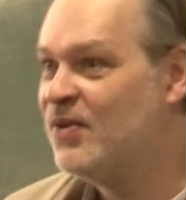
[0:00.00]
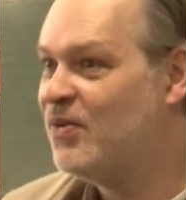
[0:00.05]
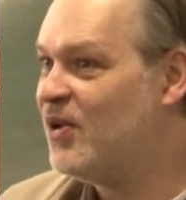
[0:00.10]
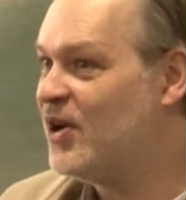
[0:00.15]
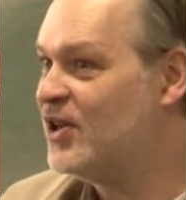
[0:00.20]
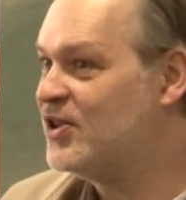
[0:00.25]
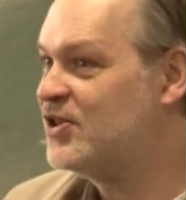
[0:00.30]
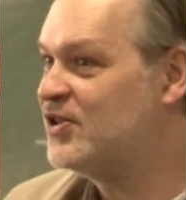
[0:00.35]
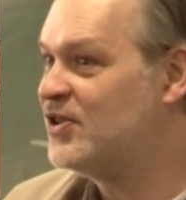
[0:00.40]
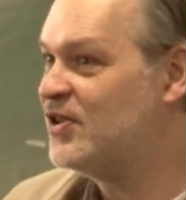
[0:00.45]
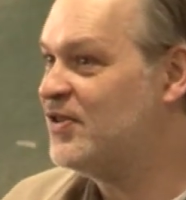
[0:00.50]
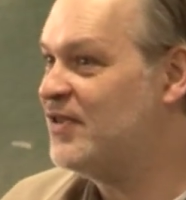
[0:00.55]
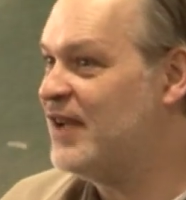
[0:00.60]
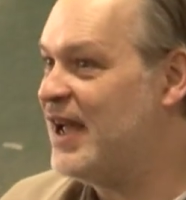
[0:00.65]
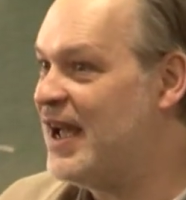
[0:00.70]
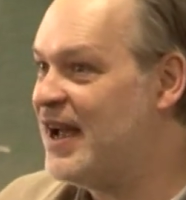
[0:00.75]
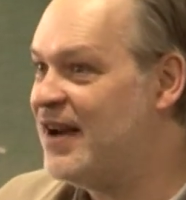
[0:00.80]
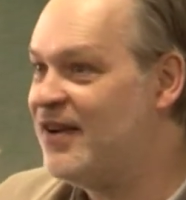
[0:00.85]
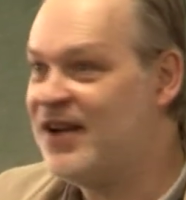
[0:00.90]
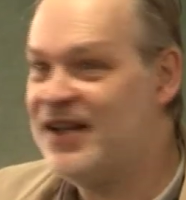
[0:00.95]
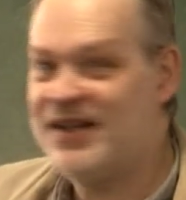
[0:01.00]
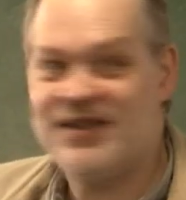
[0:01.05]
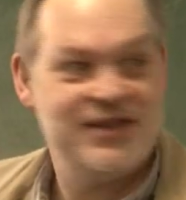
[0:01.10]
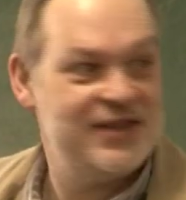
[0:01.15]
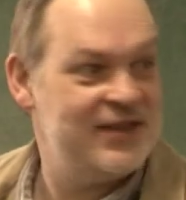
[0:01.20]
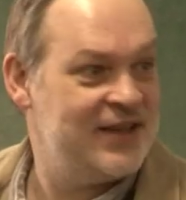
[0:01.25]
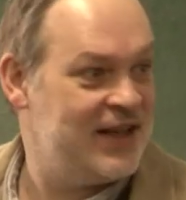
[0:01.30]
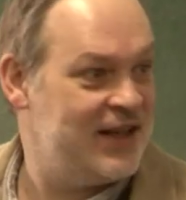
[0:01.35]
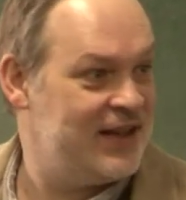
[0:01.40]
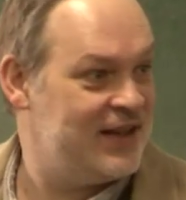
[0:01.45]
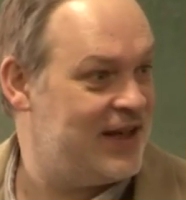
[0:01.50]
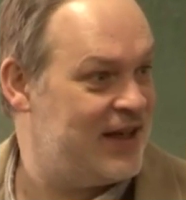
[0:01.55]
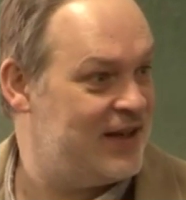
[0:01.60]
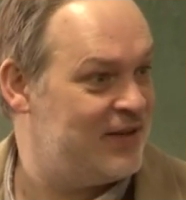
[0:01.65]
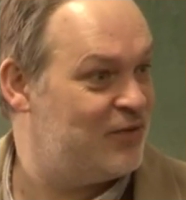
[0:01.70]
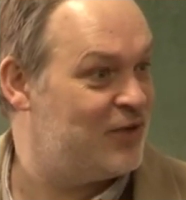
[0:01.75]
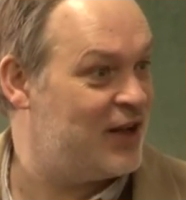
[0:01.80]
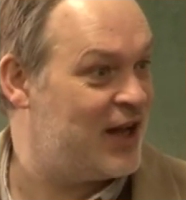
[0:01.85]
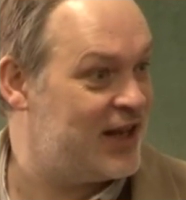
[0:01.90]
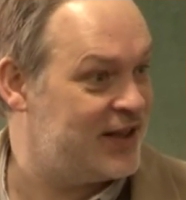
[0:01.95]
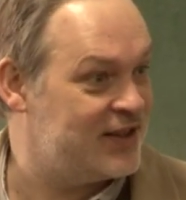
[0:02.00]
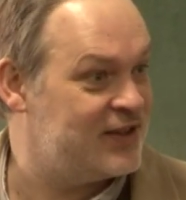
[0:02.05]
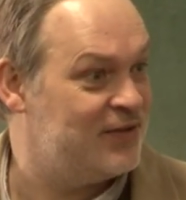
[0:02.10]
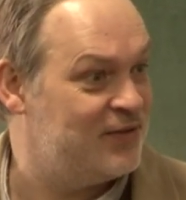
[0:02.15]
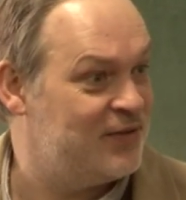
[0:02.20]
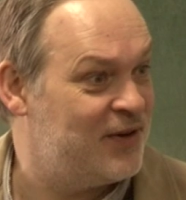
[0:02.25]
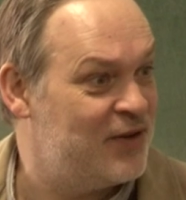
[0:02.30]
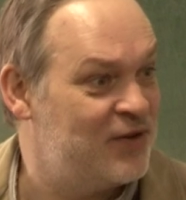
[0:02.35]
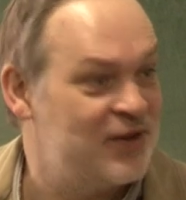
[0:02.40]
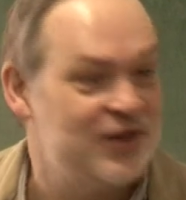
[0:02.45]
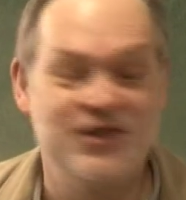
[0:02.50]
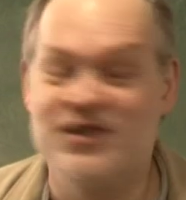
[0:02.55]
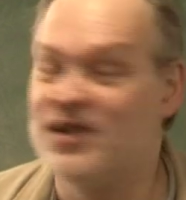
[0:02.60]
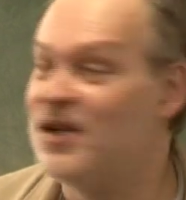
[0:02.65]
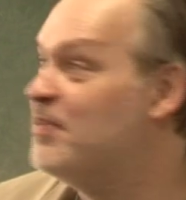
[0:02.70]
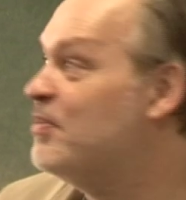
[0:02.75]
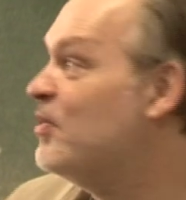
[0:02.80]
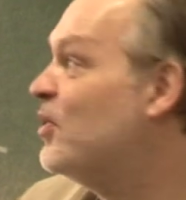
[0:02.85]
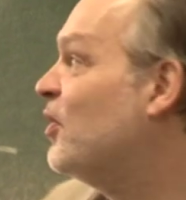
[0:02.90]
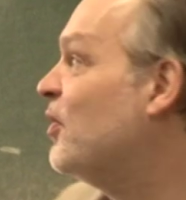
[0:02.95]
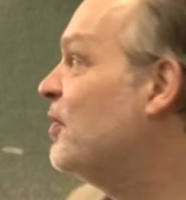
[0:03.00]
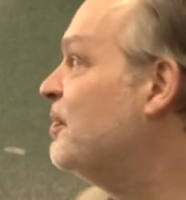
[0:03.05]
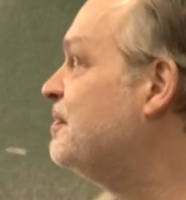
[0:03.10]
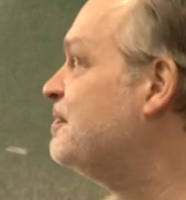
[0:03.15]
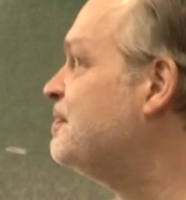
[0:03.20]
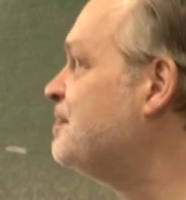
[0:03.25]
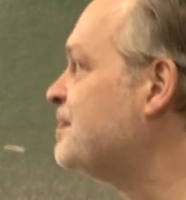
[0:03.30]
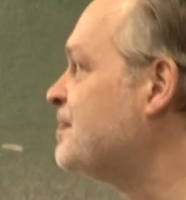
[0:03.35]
What sort of areas they'd like to focus on more?